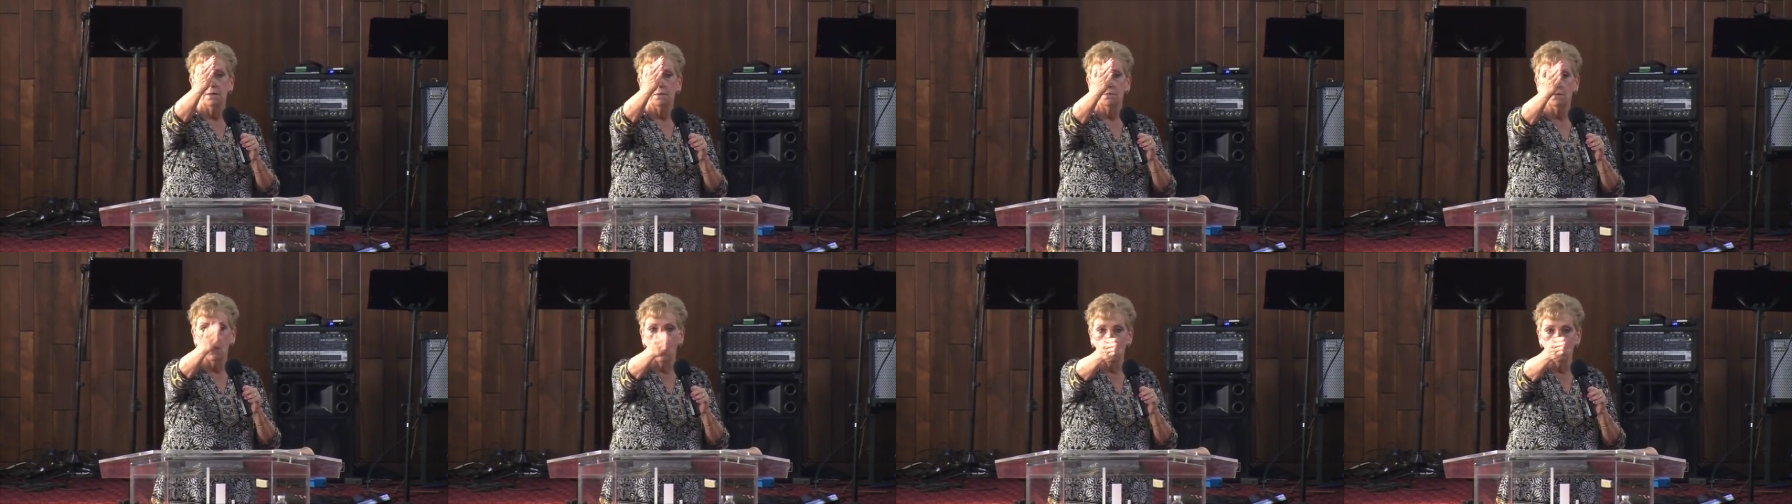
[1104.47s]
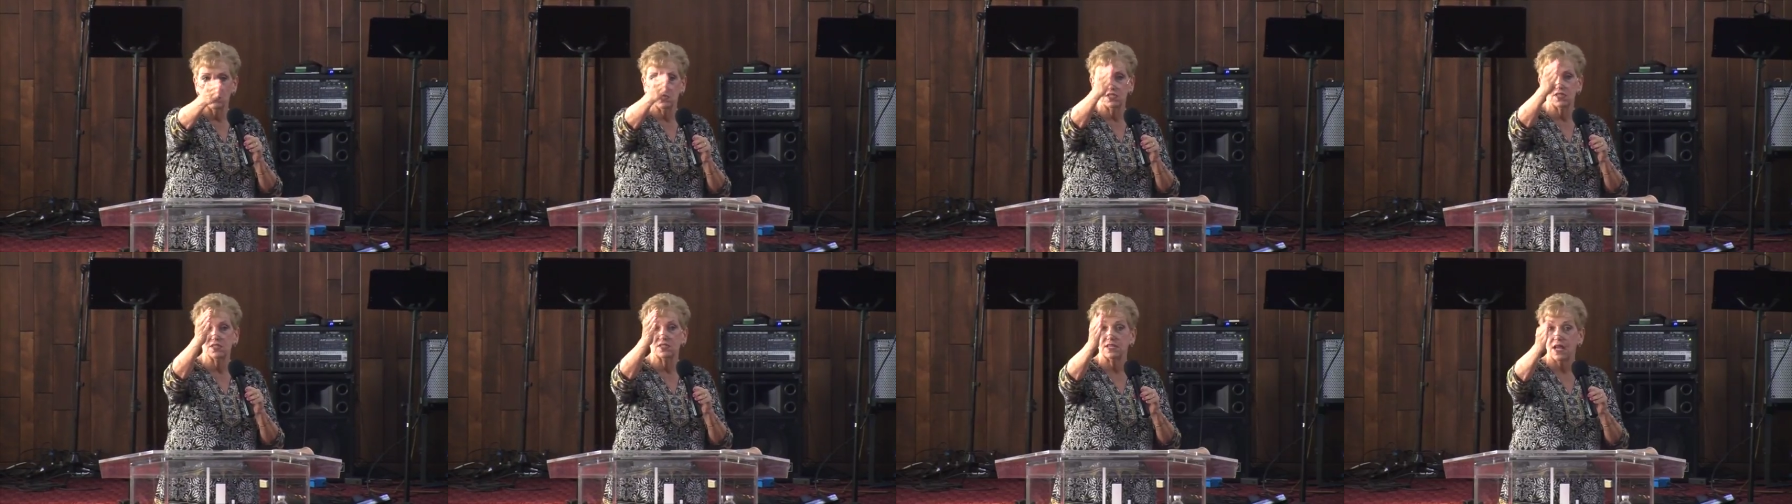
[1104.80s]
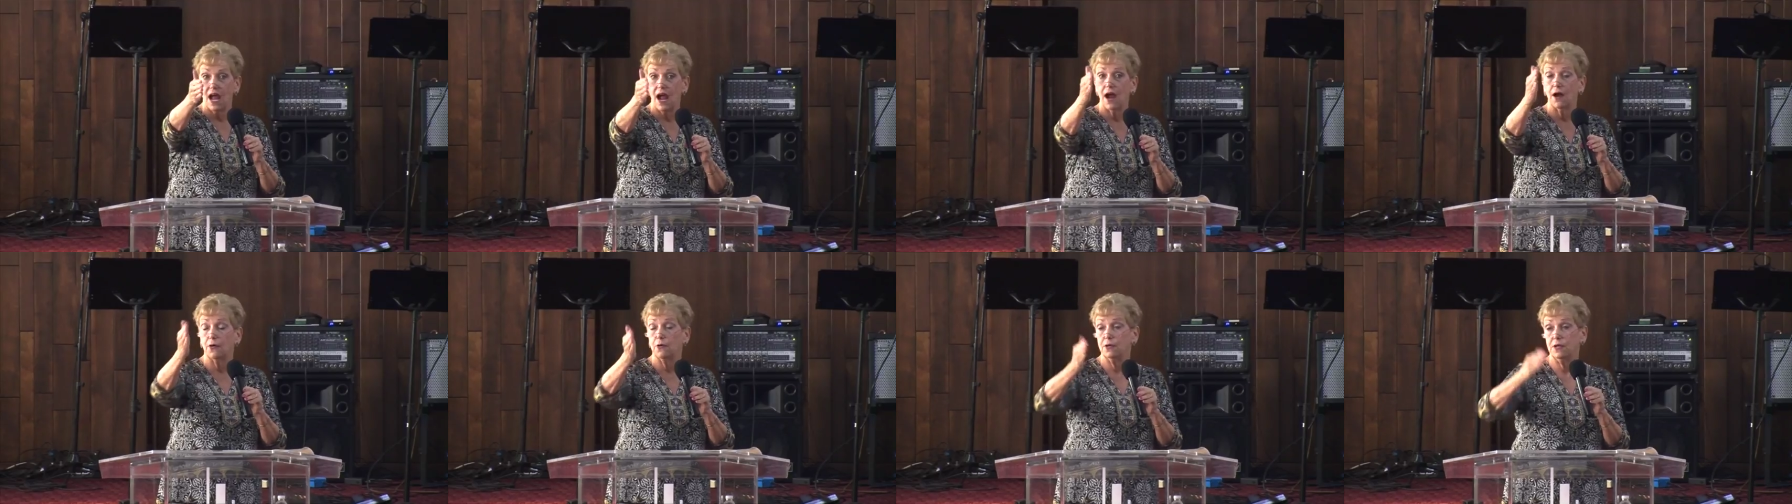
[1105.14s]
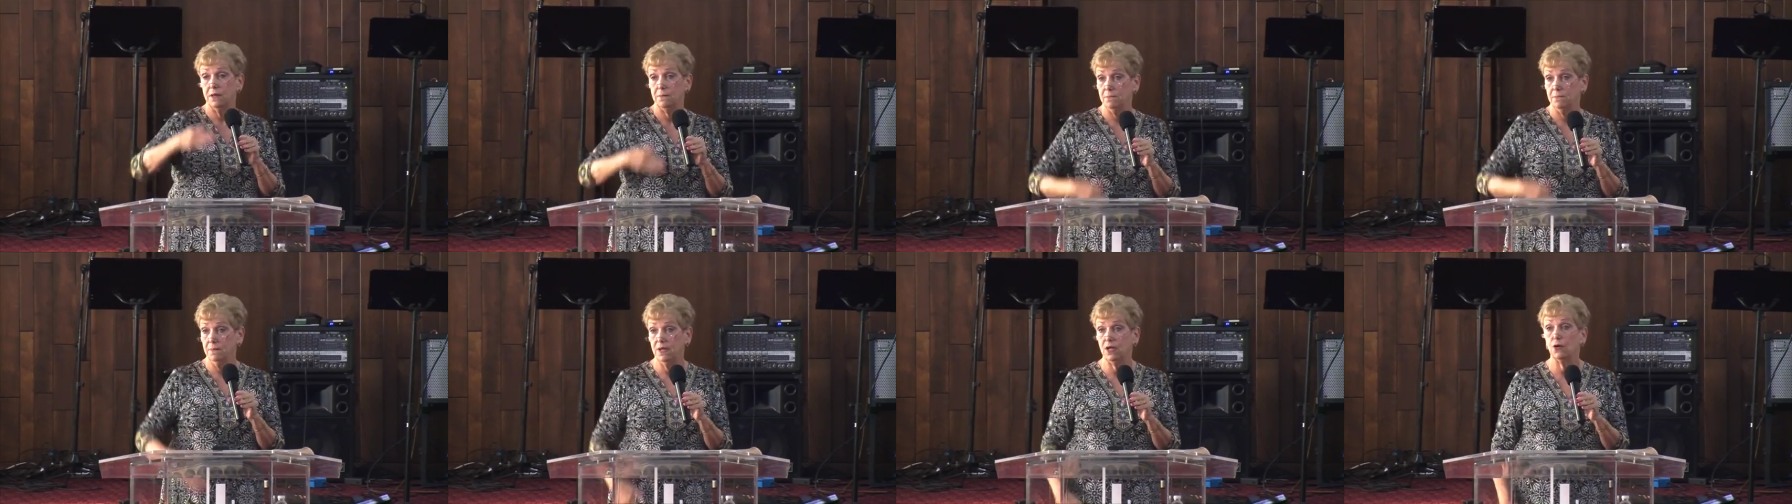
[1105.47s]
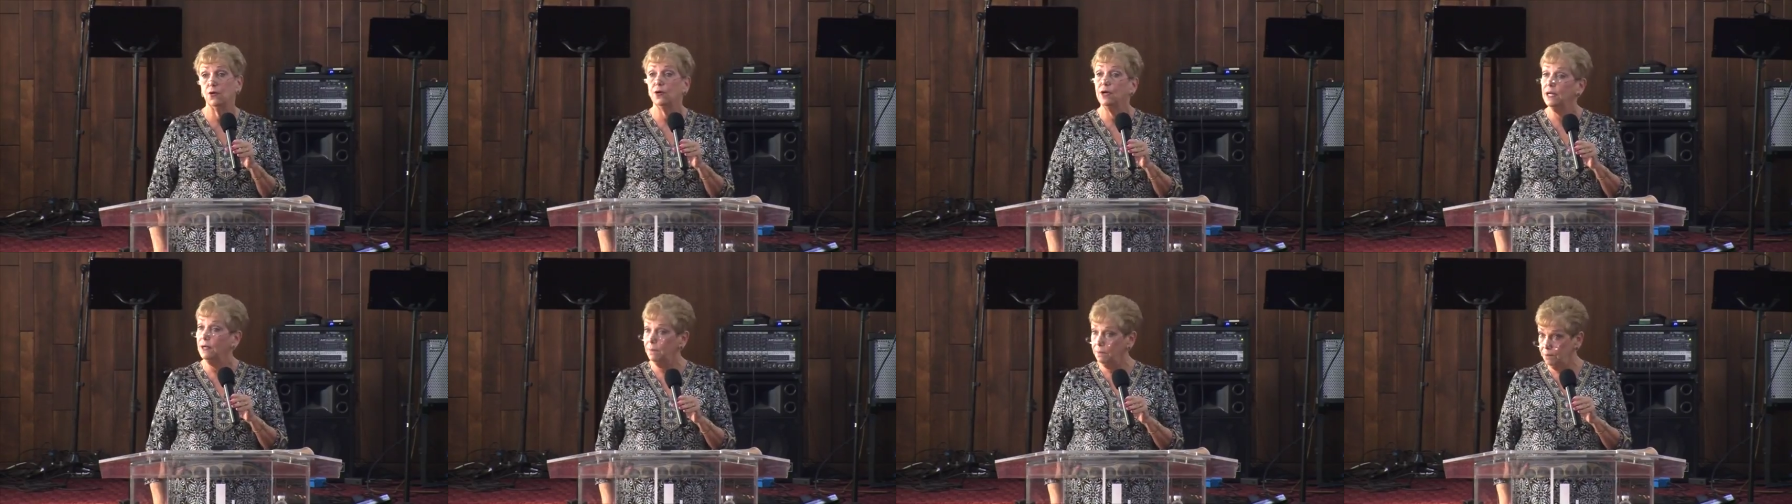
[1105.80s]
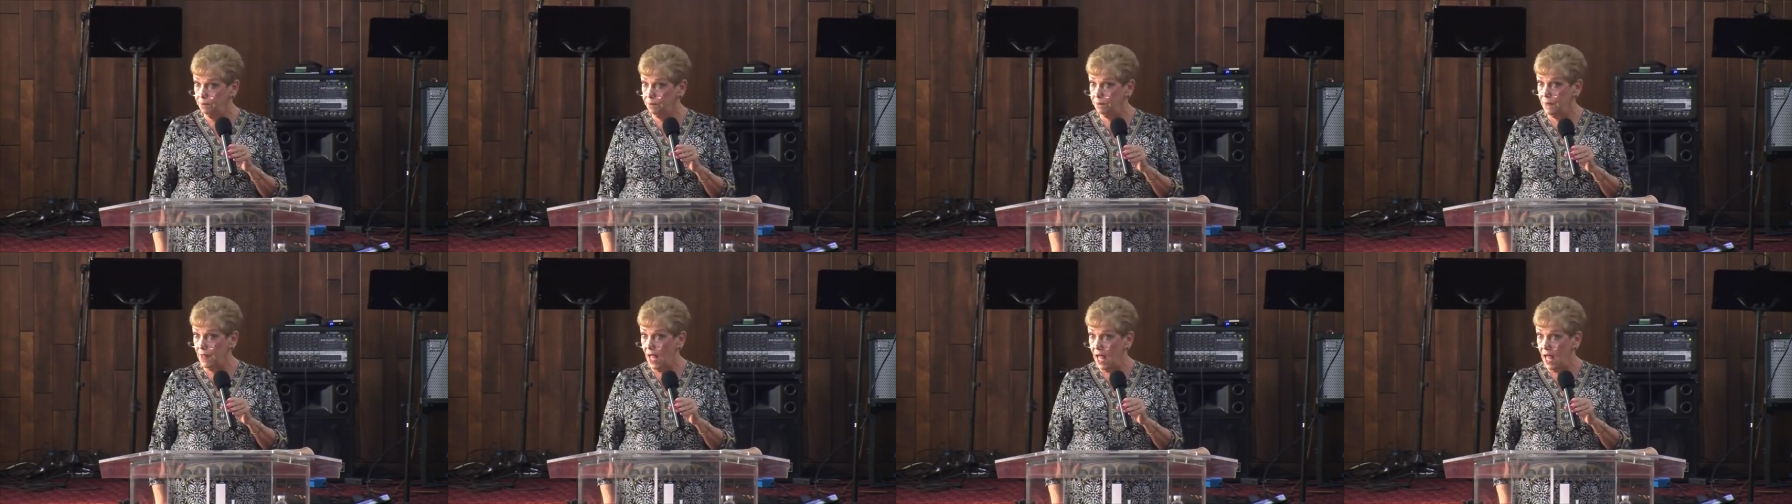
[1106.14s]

Moses, Aaron, and Miriam?